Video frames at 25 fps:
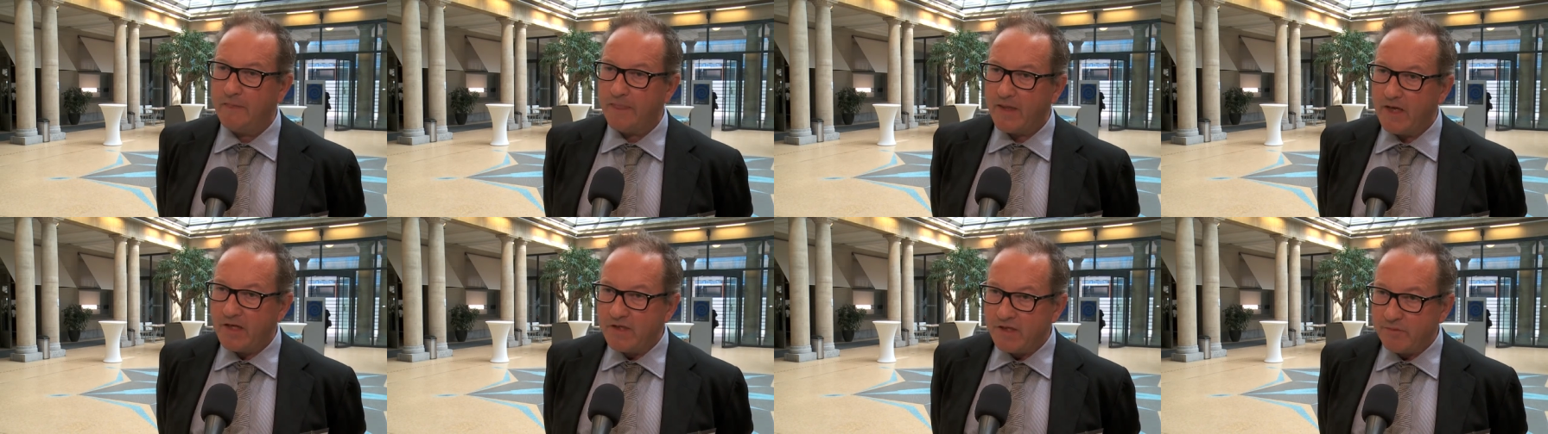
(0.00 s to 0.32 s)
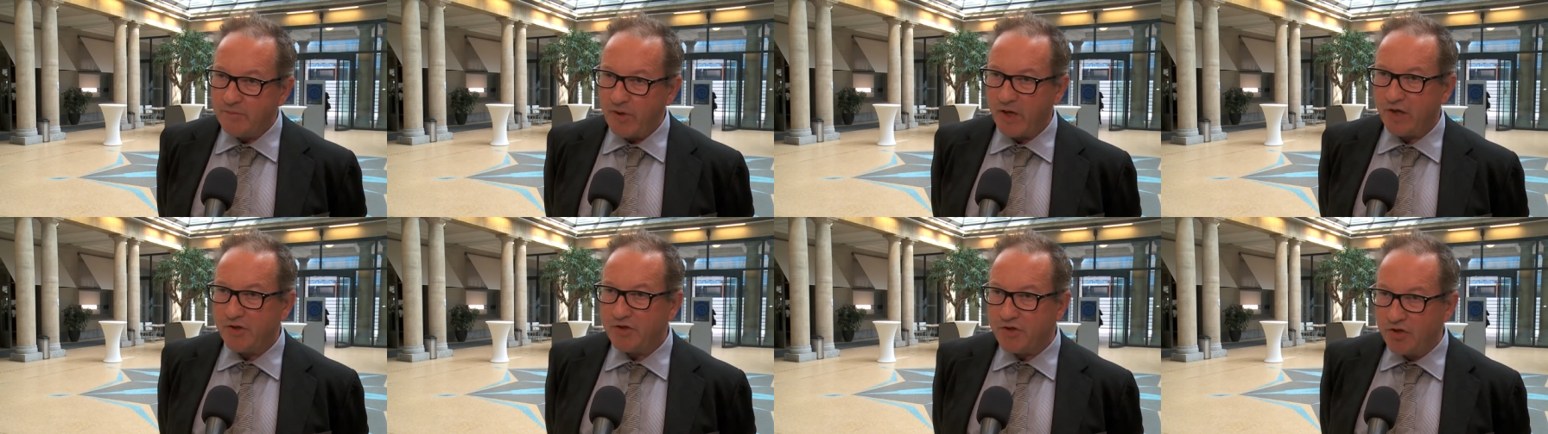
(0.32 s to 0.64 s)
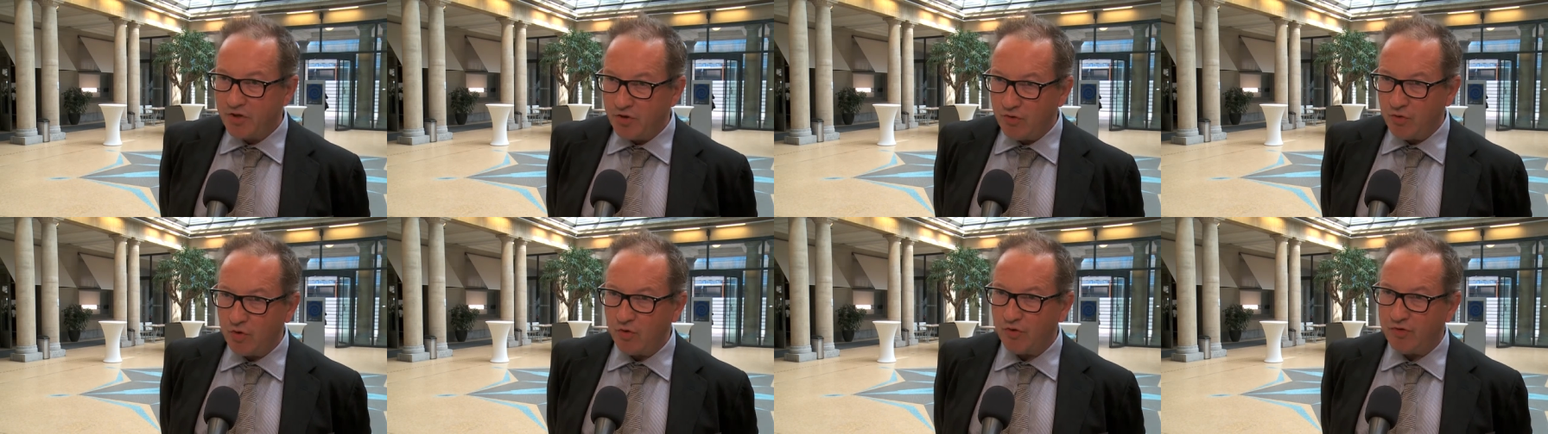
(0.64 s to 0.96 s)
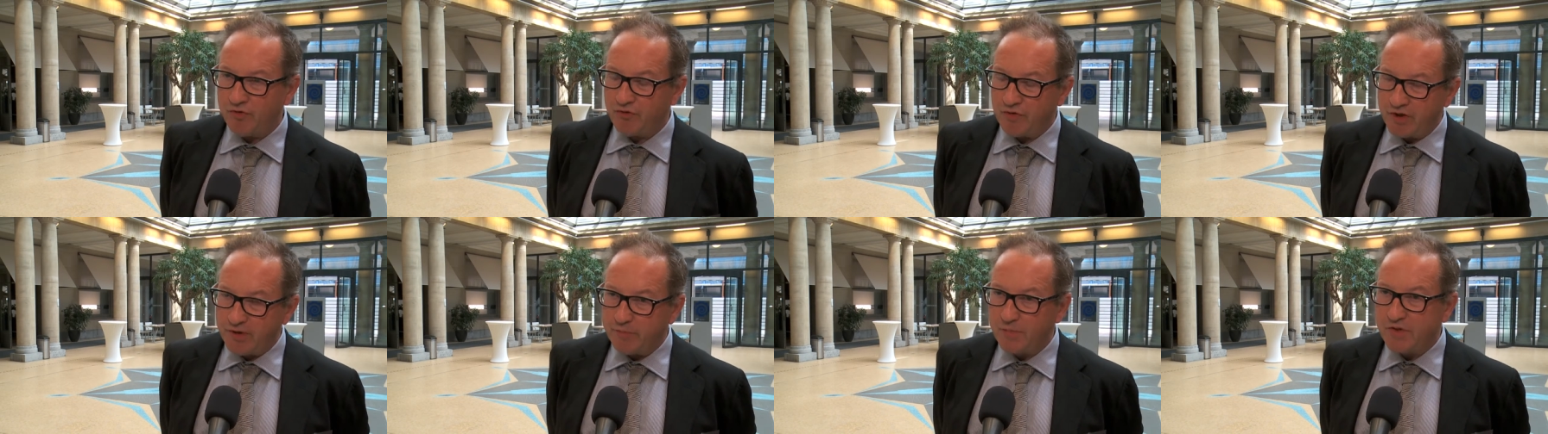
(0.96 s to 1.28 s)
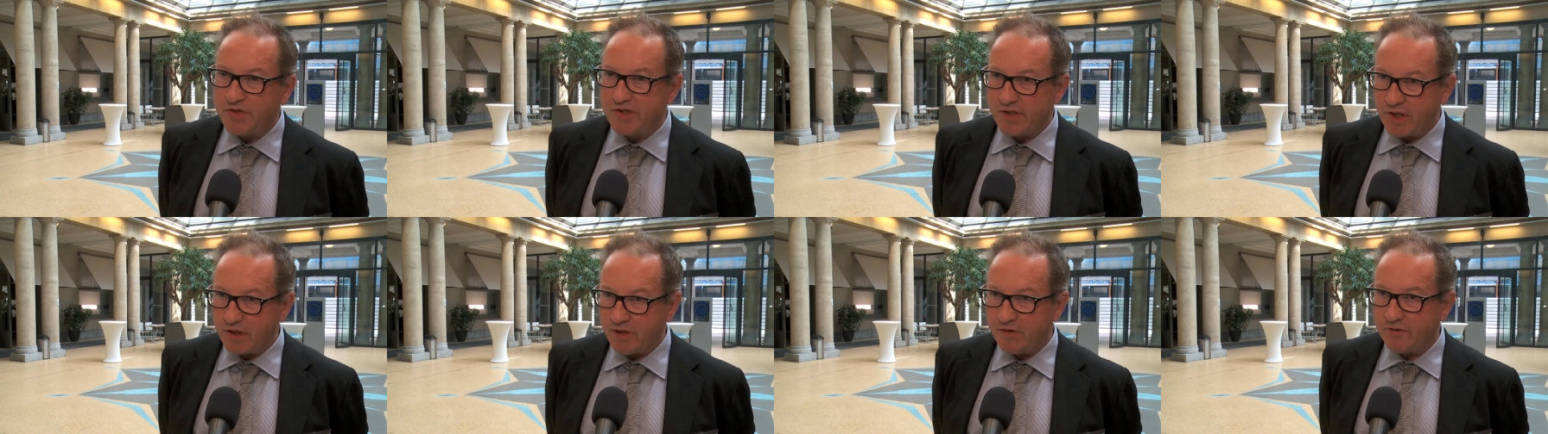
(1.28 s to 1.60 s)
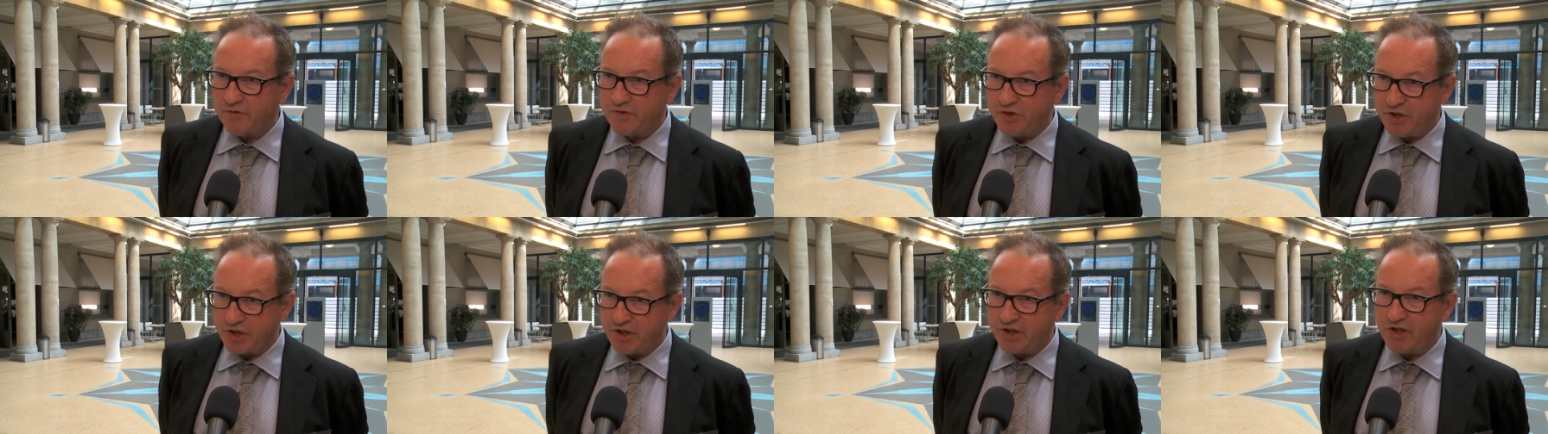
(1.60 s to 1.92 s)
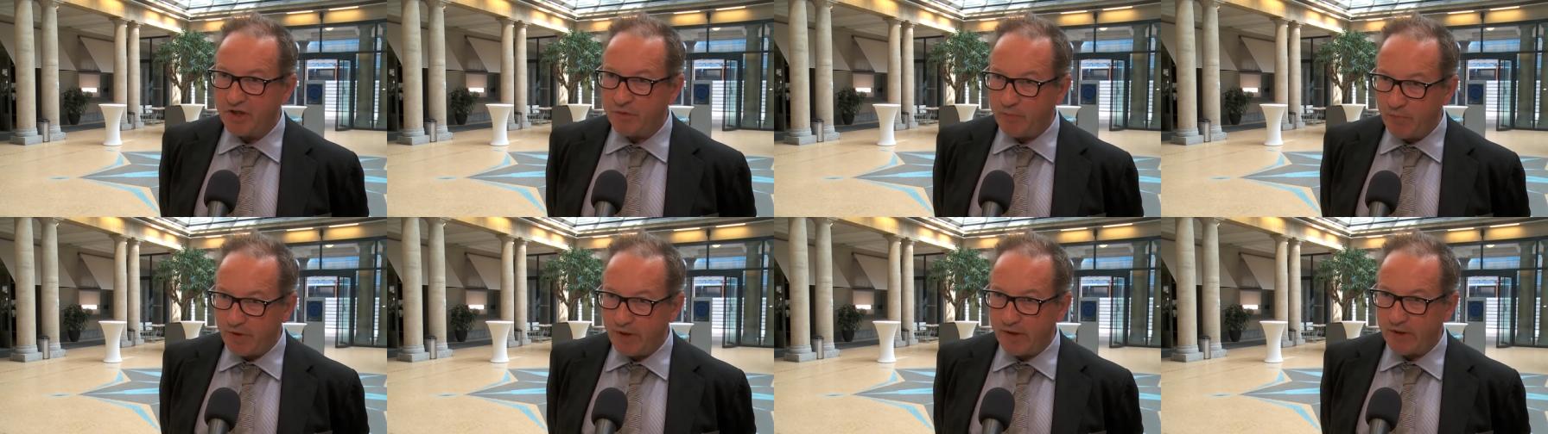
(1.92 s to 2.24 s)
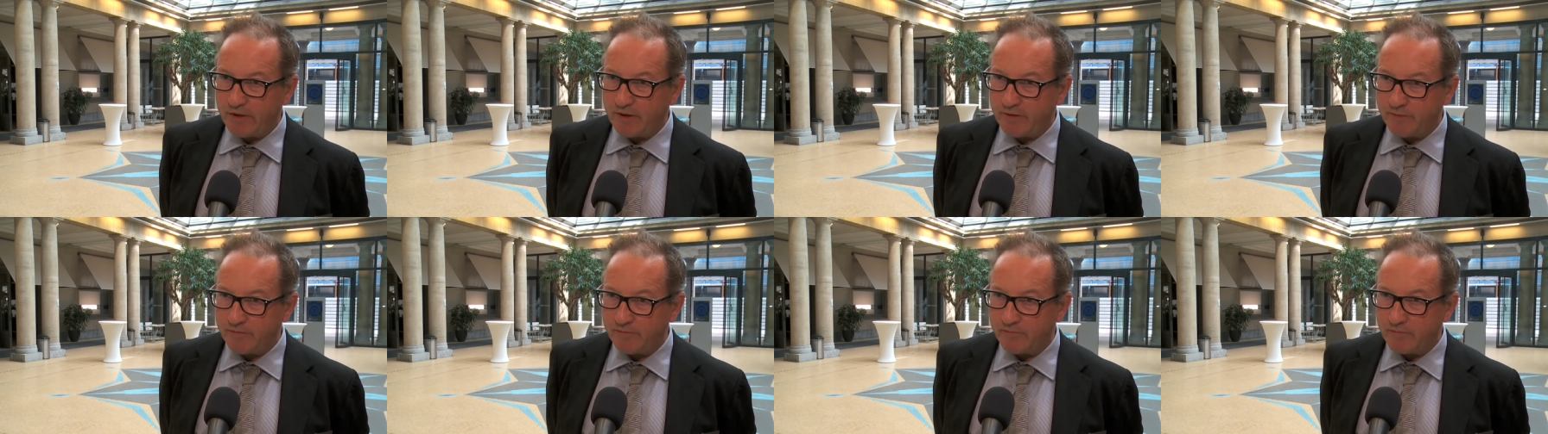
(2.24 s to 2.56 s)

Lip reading: is about 2 or 3% of GDP.